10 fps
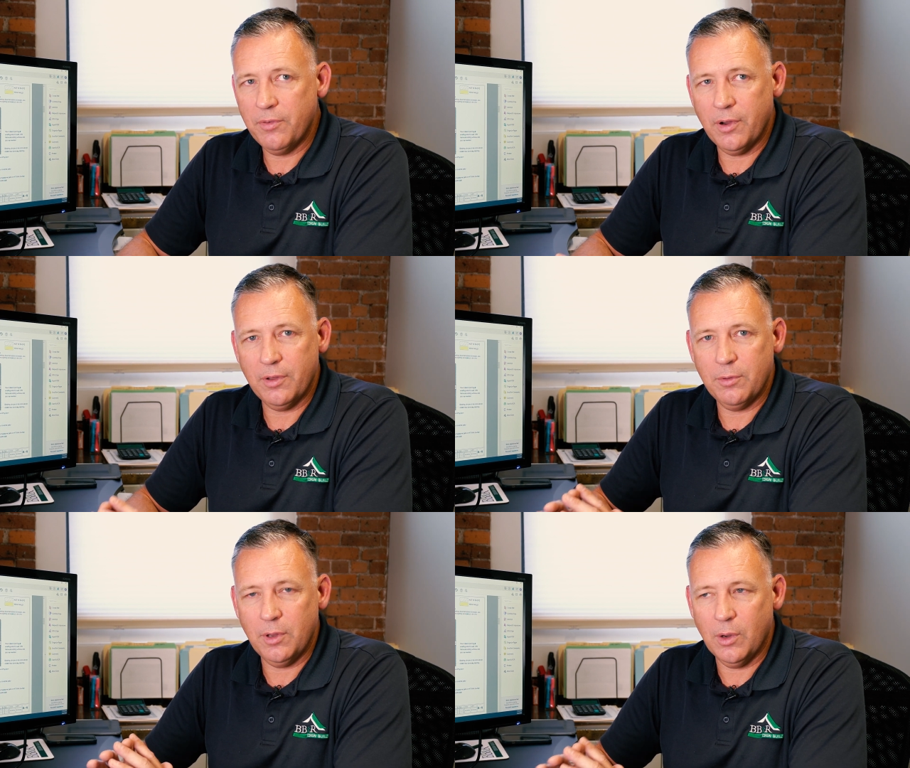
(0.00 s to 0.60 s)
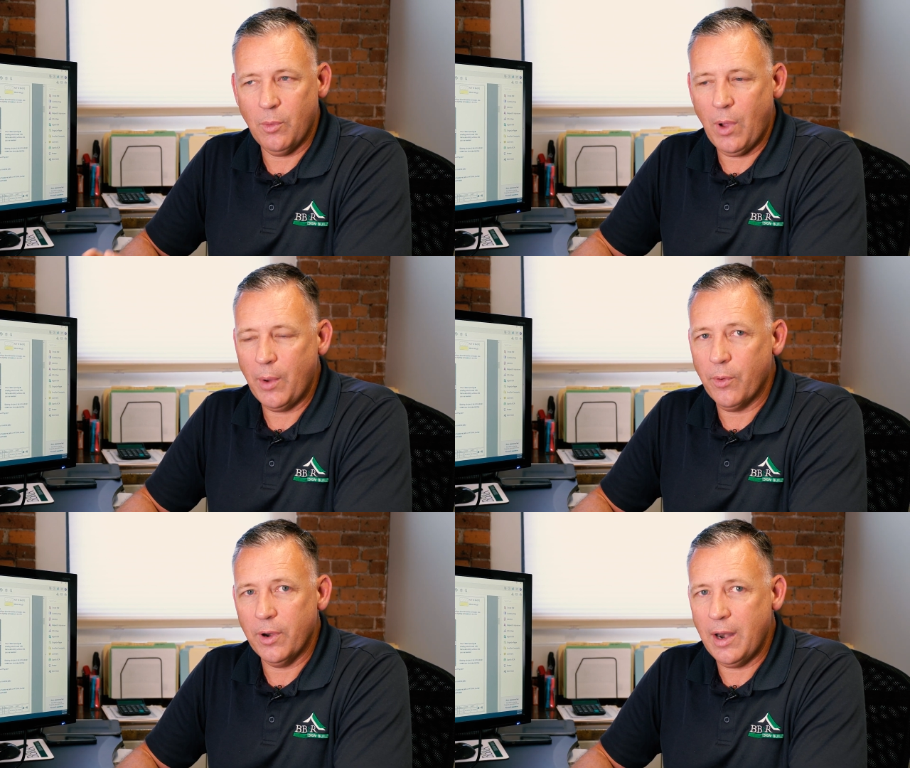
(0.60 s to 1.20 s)
Why
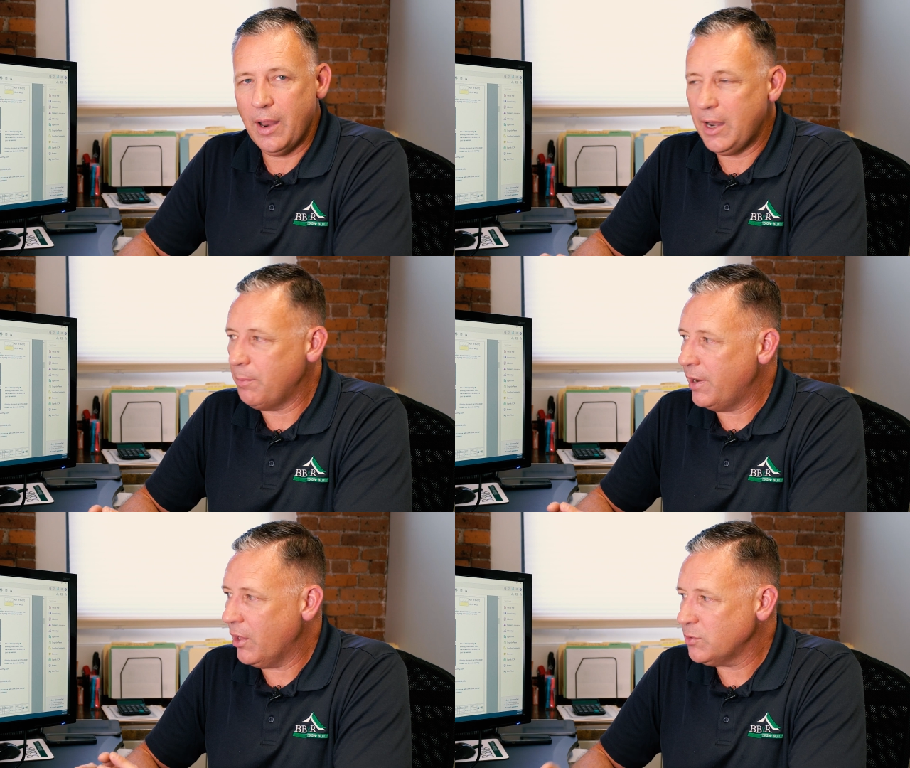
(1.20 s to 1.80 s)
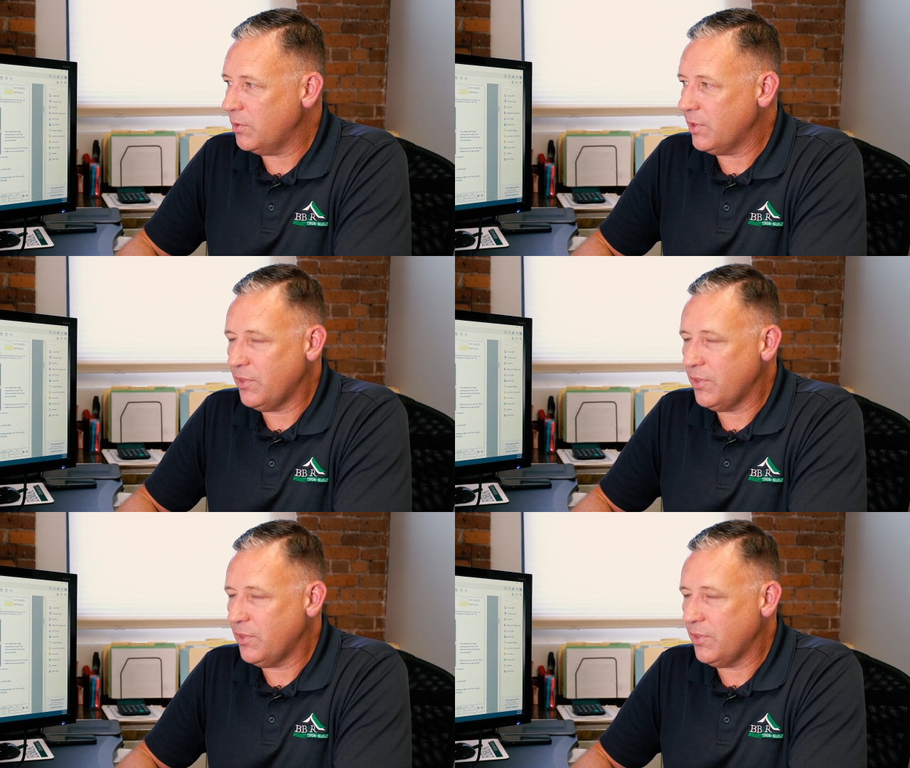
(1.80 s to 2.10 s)
weren't anybody else really?